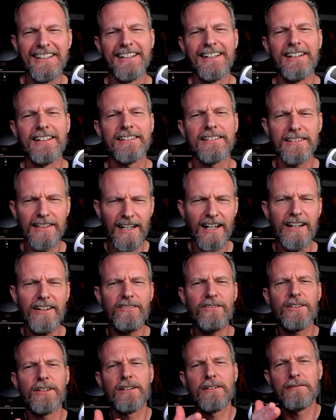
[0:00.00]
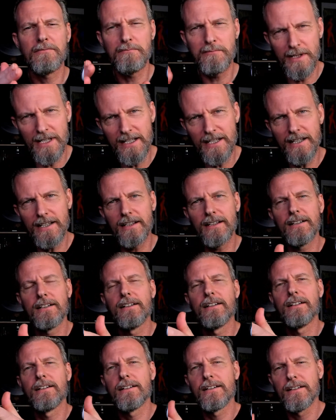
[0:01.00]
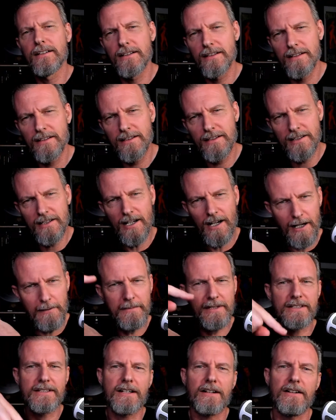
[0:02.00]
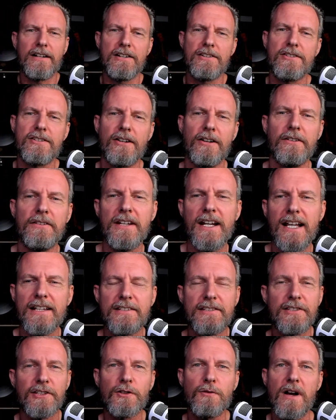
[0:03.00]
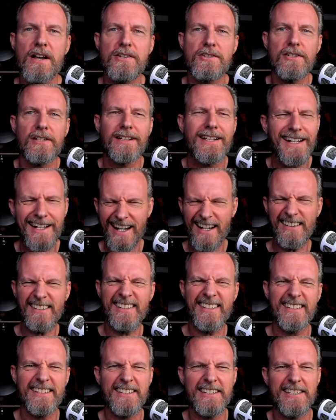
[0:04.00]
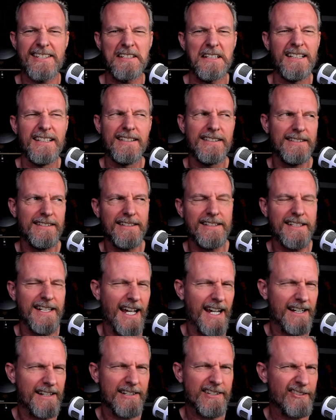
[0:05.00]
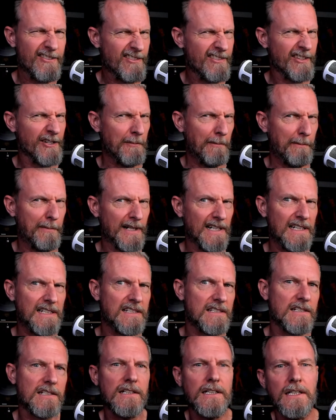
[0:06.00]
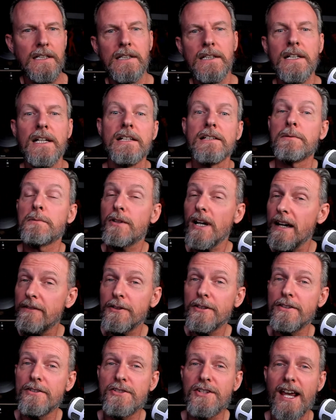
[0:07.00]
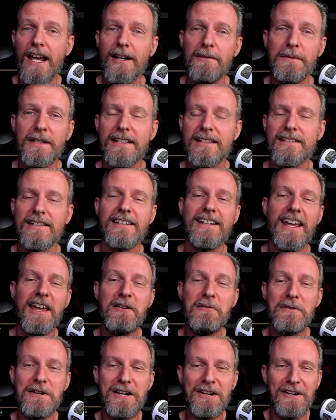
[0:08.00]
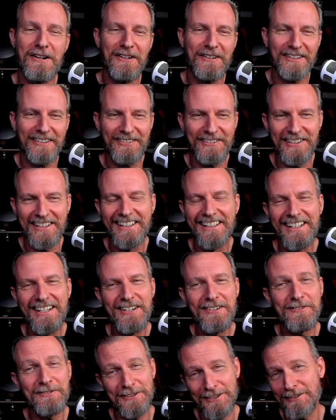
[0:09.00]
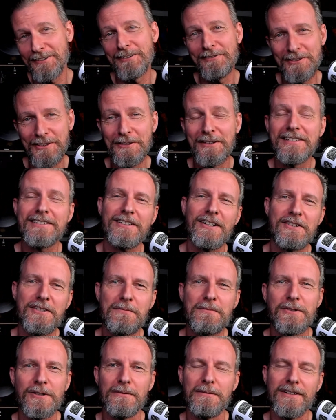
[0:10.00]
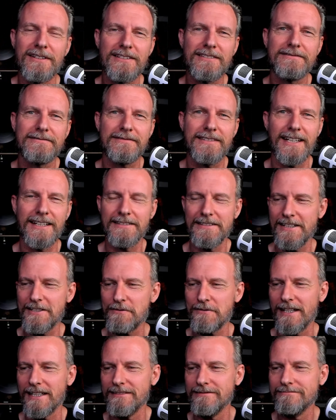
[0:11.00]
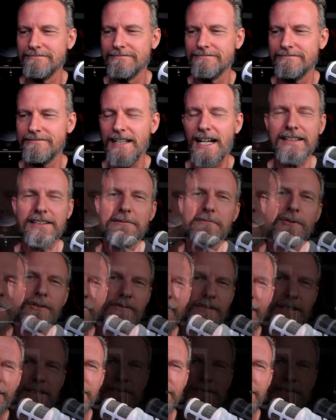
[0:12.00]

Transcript: Live media commentary show that answers the question, can aliens attack us using their butts? Subscribe if you're new to the channel because today we're reviewing Starship Troopers. Yeah, that's right. Not the movie.